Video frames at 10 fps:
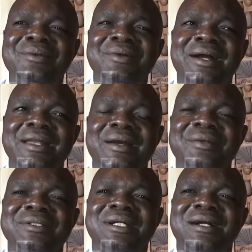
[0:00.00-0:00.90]
No,
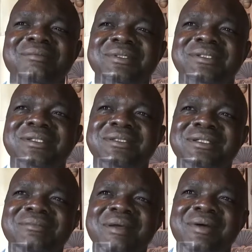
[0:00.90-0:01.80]
under
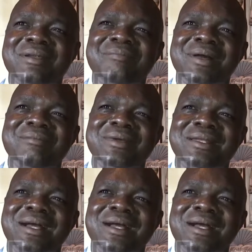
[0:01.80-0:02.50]
circumstances, members of Parliament